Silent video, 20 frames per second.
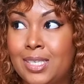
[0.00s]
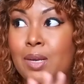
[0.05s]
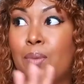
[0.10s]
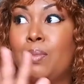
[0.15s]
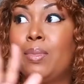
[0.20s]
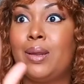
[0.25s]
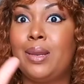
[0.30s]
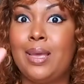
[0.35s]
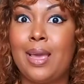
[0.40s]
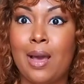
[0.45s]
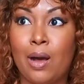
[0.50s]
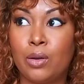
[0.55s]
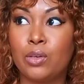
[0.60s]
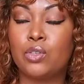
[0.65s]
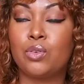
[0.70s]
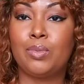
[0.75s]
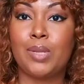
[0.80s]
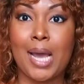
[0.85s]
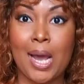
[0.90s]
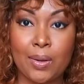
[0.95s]
somebody
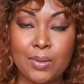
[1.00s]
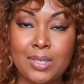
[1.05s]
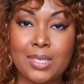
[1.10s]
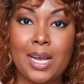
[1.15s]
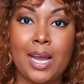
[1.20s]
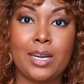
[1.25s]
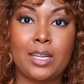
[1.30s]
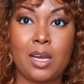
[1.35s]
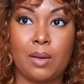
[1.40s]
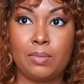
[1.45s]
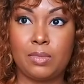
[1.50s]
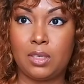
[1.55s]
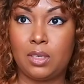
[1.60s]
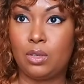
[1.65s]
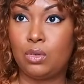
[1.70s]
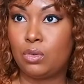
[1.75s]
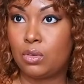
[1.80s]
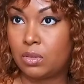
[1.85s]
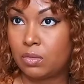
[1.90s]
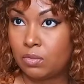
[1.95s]
else from the outside comes
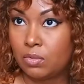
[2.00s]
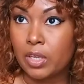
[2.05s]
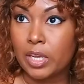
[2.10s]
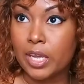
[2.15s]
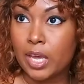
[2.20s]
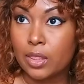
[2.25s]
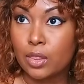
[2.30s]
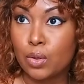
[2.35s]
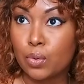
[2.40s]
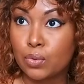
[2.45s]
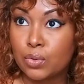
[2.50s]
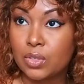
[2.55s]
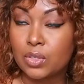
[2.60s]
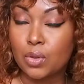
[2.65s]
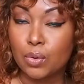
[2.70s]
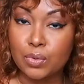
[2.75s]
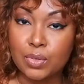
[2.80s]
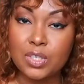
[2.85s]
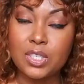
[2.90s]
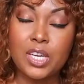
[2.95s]
in, they get those
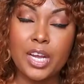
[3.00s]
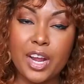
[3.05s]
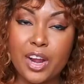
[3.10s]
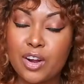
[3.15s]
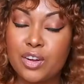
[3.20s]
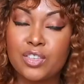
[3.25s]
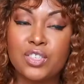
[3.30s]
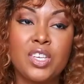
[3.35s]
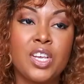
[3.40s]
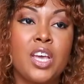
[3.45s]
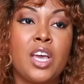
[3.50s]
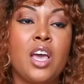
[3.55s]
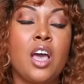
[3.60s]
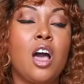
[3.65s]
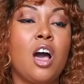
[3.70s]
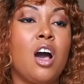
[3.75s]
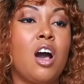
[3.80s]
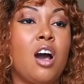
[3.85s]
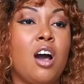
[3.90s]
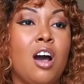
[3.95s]
stares.
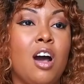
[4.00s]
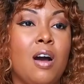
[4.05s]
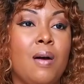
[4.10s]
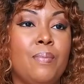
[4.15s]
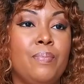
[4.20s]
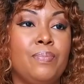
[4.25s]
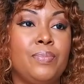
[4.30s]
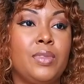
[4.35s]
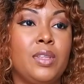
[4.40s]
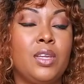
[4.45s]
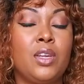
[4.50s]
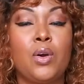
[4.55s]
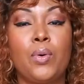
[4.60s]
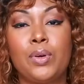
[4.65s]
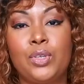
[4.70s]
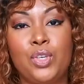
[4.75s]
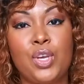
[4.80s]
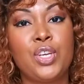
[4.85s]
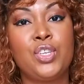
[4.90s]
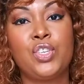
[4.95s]
You know,
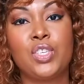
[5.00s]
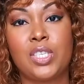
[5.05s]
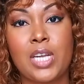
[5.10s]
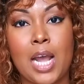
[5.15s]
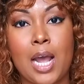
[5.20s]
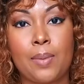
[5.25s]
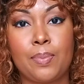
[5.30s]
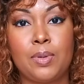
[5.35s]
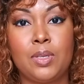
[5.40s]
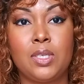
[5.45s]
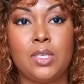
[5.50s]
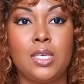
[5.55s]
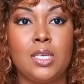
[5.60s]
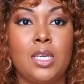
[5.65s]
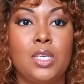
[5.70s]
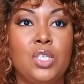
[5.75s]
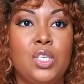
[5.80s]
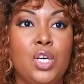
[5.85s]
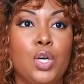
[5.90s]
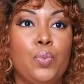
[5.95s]
it just happens.
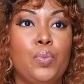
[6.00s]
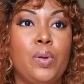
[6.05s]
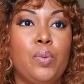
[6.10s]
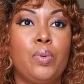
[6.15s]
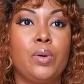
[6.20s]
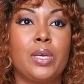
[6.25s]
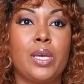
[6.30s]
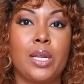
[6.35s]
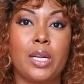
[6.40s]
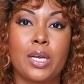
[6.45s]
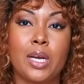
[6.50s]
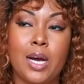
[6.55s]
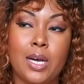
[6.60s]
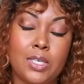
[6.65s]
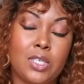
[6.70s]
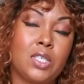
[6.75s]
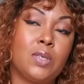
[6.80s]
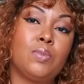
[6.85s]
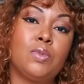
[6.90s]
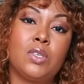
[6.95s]
And until people get
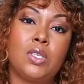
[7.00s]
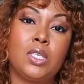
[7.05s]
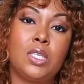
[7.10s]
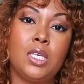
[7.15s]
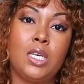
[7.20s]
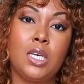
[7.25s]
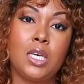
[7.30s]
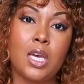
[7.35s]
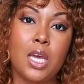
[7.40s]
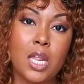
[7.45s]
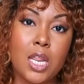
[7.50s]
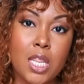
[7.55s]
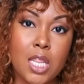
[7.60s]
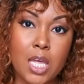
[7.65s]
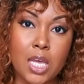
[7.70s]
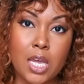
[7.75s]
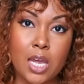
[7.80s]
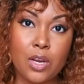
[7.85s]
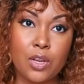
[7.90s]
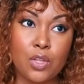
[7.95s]
accustomed to seeing it
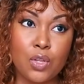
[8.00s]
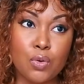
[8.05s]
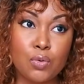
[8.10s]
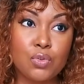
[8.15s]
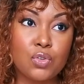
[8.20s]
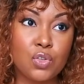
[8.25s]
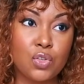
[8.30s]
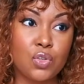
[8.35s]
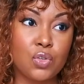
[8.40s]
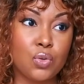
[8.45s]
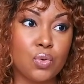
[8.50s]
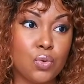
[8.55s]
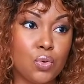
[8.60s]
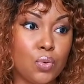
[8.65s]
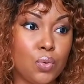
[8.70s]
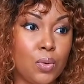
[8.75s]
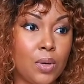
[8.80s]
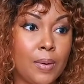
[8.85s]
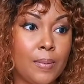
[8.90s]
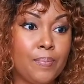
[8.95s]
and they get used
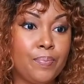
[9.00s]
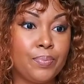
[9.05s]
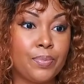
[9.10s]
to